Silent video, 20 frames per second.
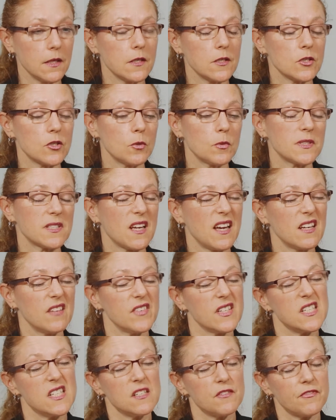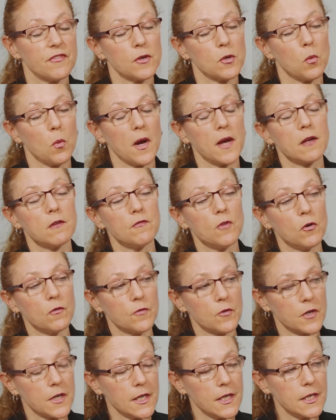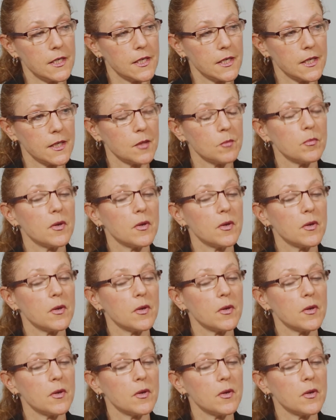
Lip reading: So it's kind of a different way of overeating,